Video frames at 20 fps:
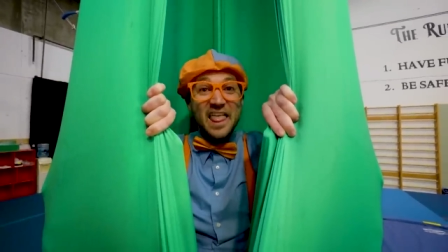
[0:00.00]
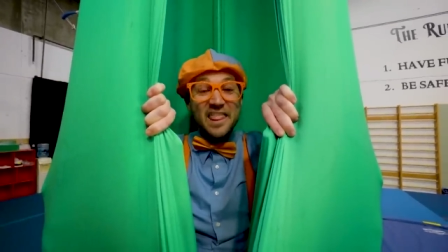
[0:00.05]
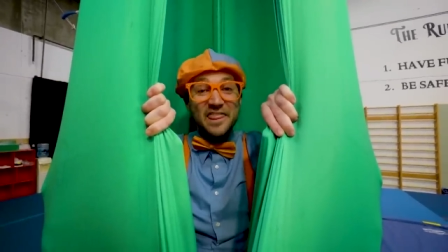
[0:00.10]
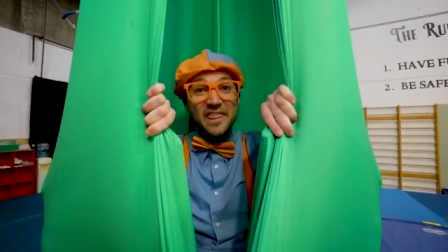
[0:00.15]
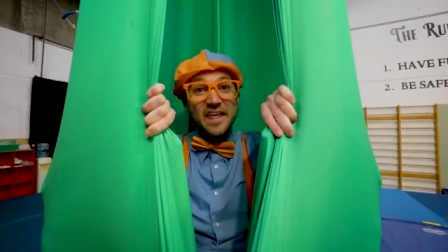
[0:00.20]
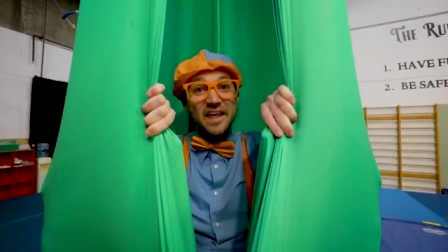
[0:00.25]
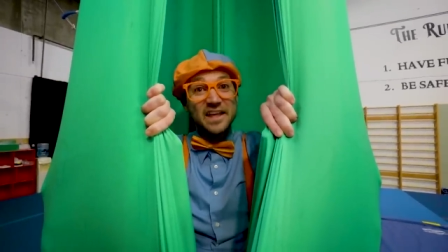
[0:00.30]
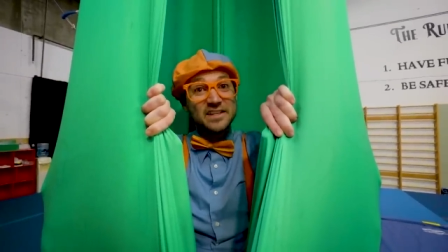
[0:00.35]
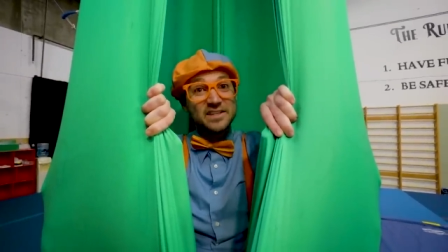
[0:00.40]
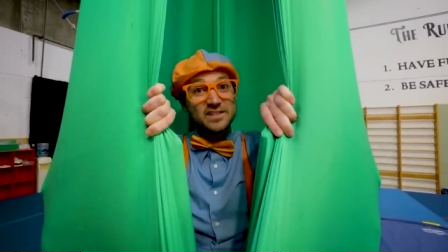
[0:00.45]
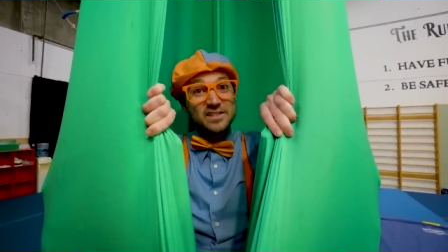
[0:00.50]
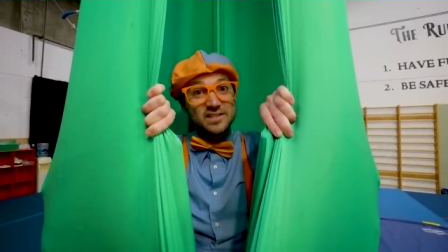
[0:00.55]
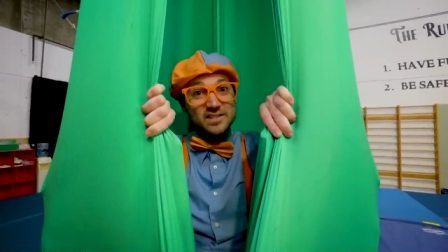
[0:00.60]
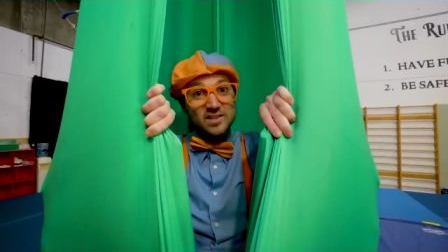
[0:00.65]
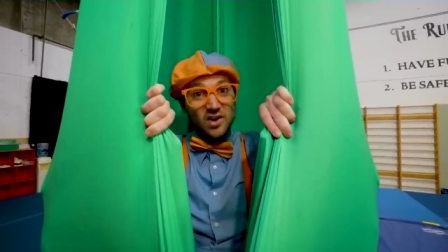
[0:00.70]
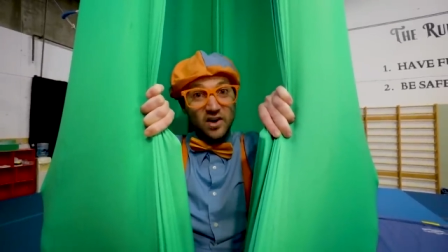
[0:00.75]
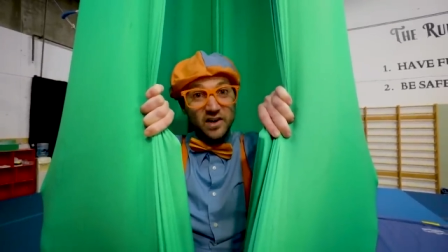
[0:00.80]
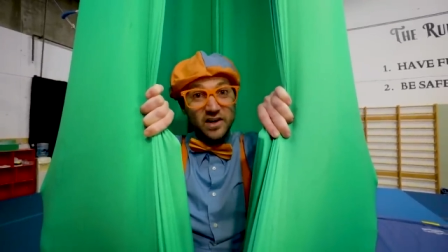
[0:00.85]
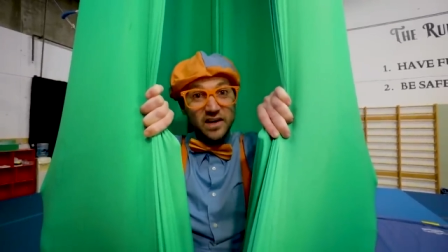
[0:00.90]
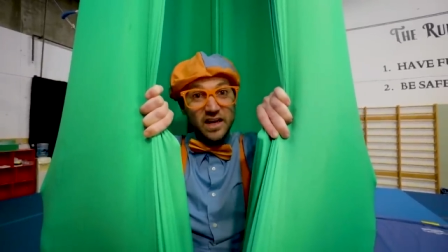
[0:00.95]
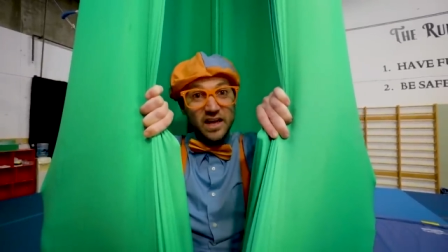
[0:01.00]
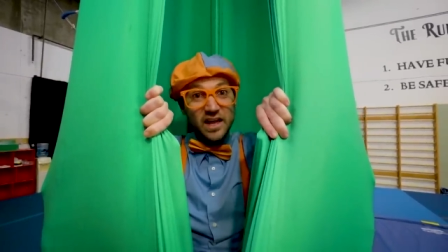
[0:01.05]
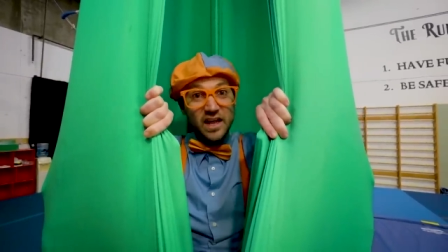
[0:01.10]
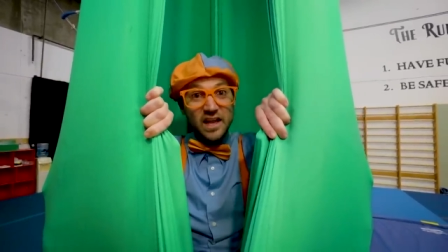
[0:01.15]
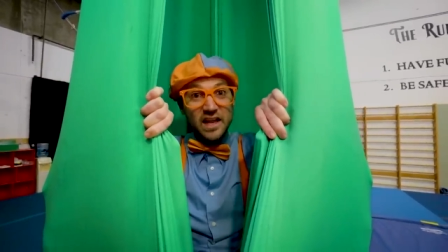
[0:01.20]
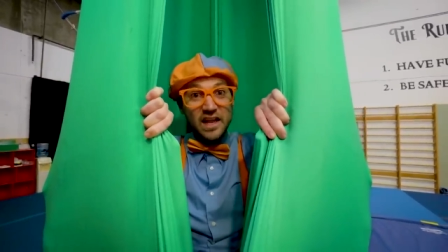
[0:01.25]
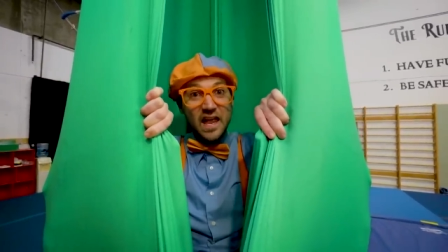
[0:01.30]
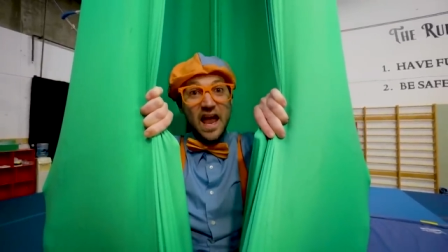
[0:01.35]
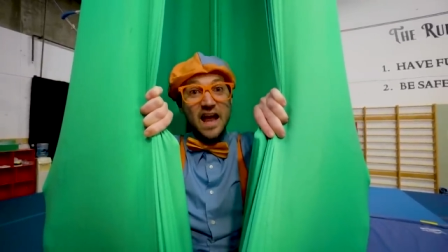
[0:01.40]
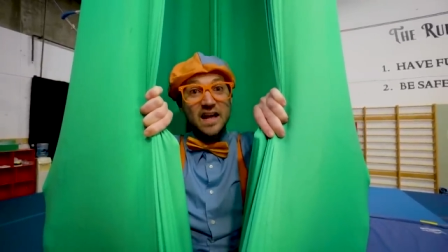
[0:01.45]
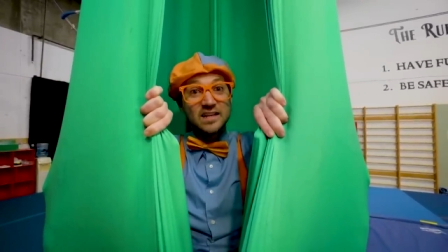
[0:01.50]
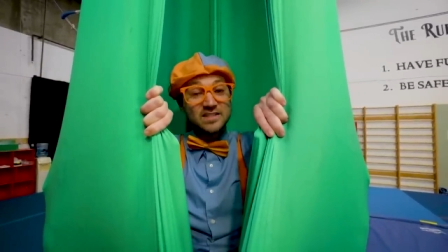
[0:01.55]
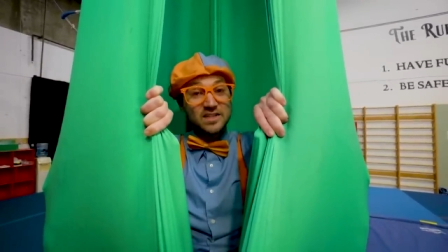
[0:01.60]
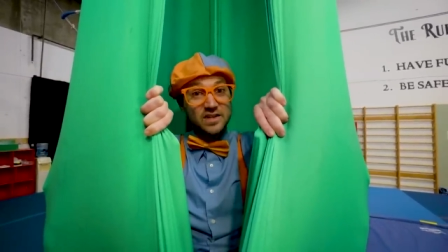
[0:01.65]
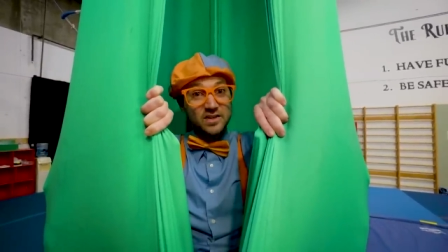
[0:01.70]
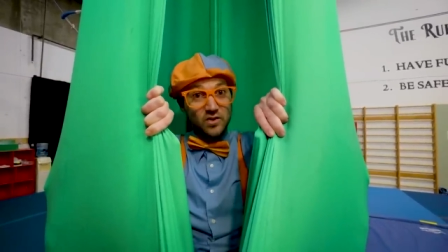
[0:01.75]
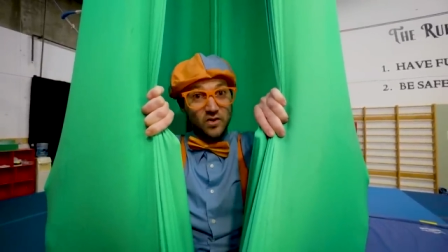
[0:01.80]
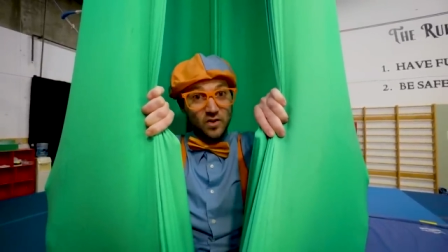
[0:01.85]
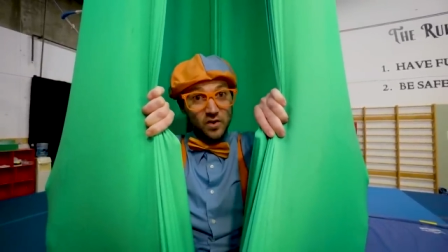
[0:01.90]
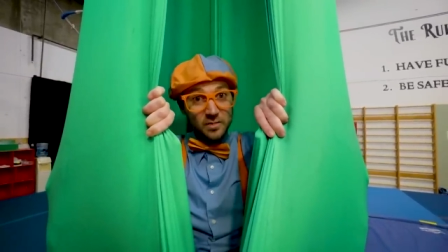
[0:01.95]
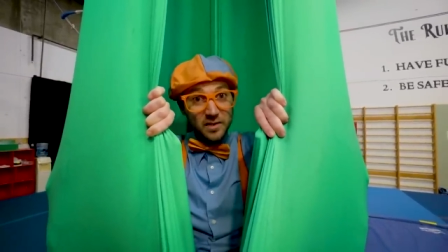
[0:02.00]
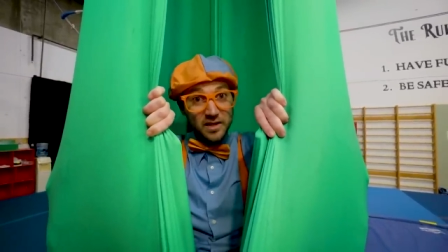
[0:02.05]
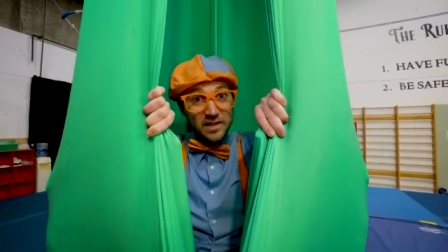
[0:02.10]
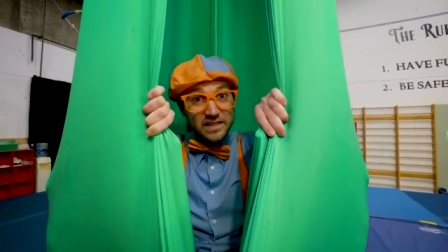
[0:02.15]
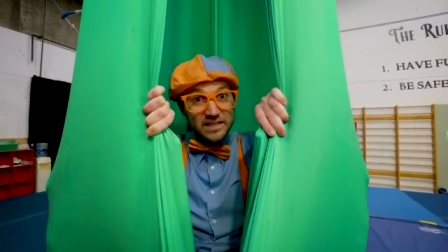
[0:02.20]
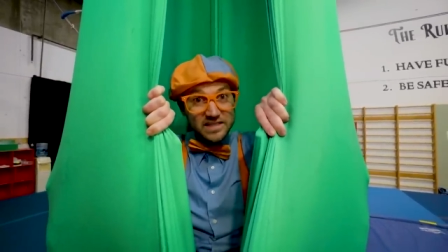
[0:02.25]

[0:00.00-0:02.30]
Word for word: They start as a normal